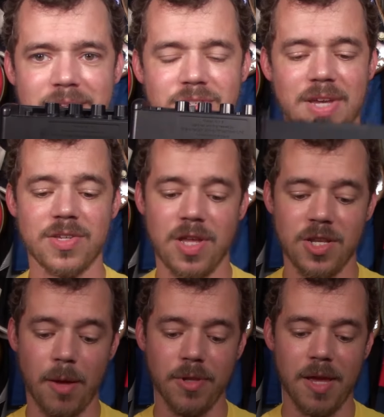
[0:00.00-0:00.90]
6
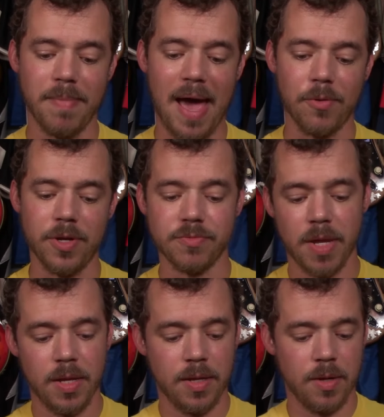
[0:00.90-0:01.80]
AA batteries,
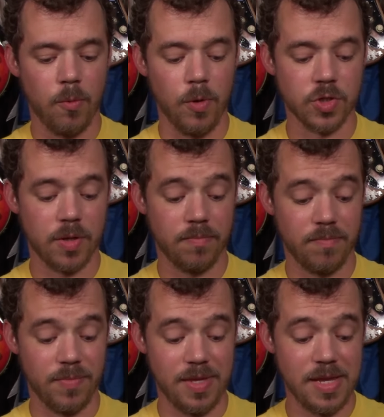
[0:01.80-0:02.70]
which
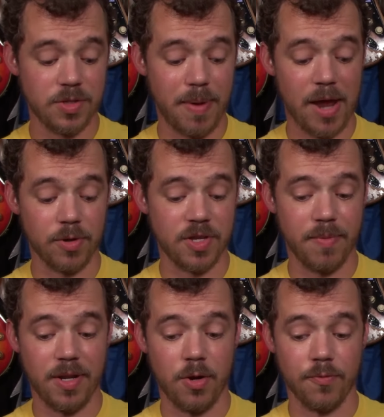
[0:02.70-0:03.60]
these batteries have
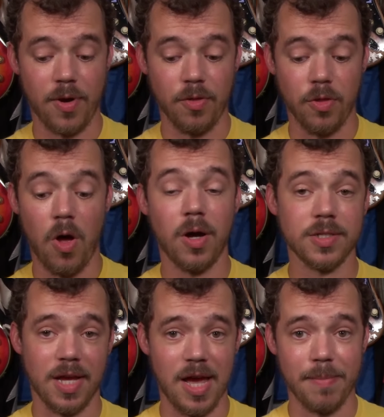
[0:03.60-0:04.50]
been in here for a long
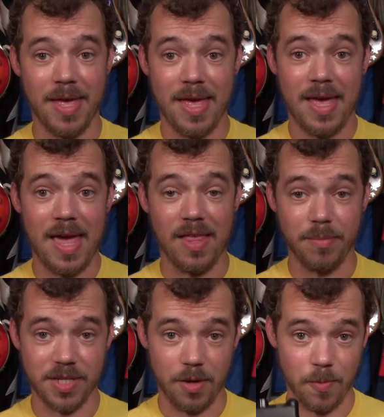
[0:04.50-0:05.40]
time, and let me tell you